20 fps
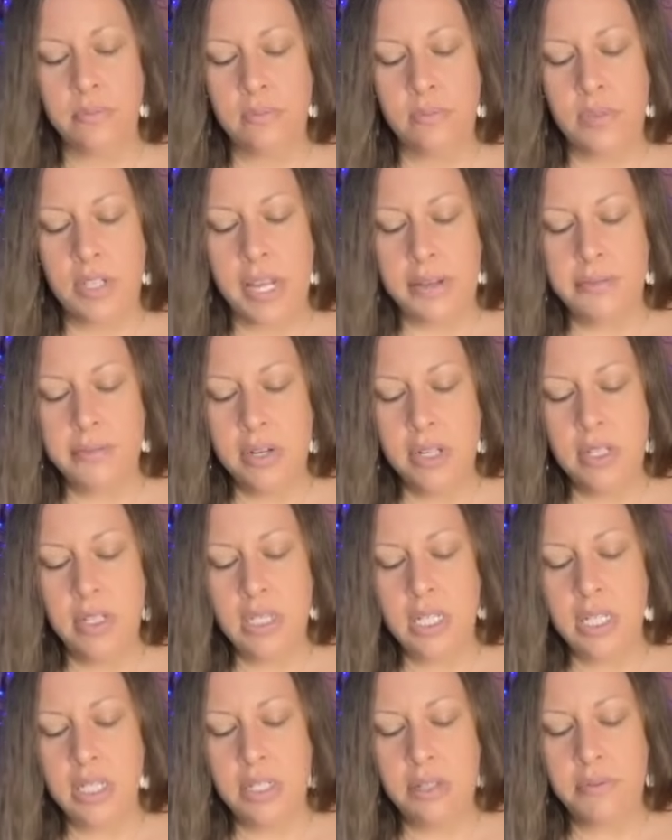
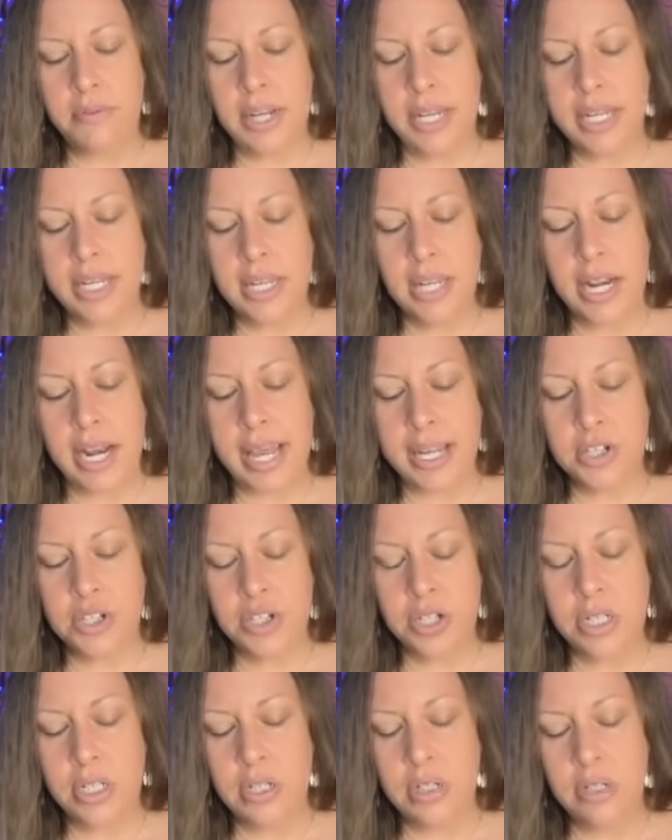Definitely a divine
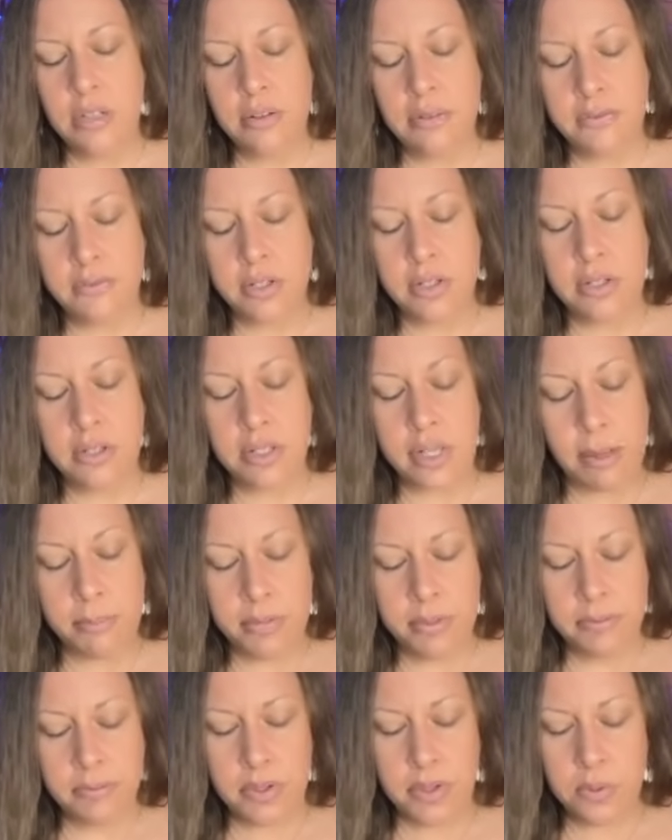connection for some
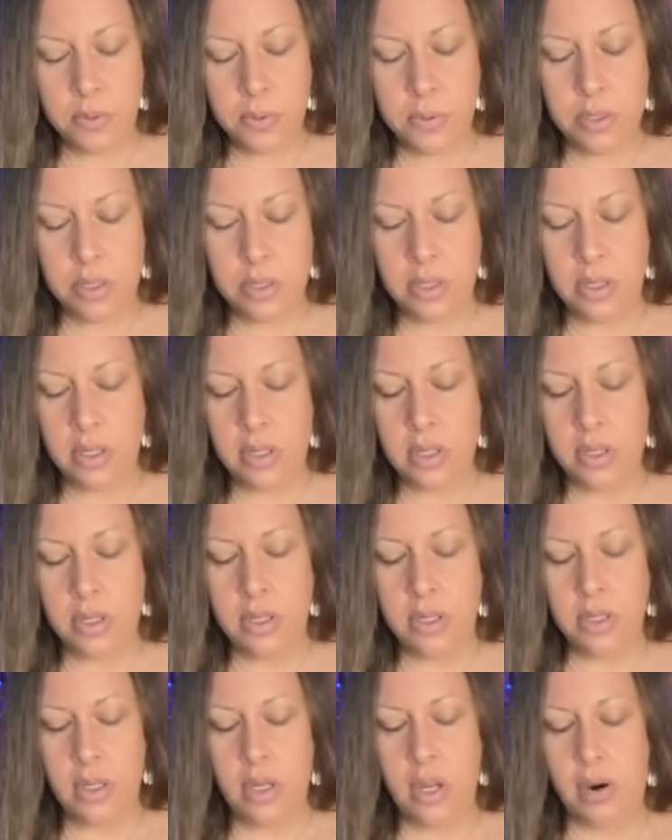of you.
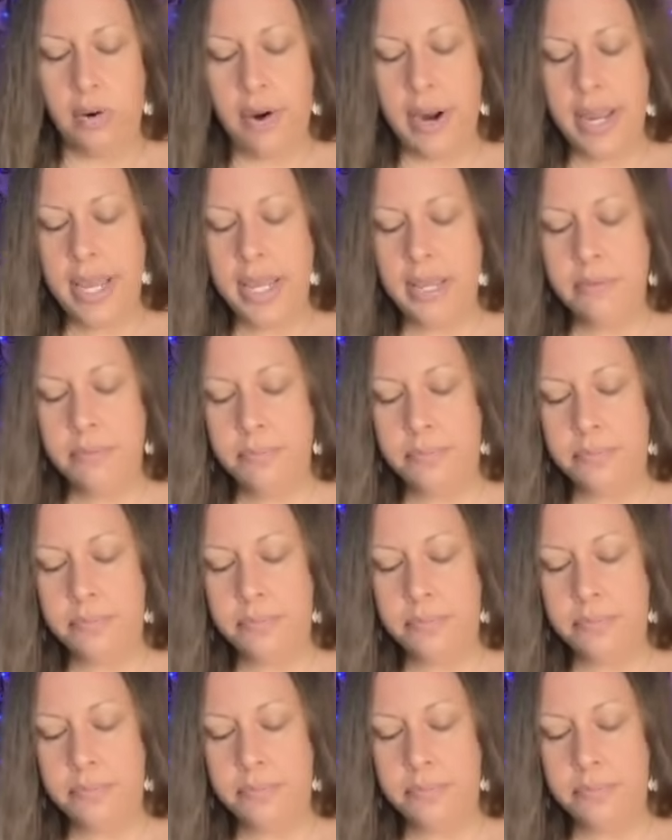All right.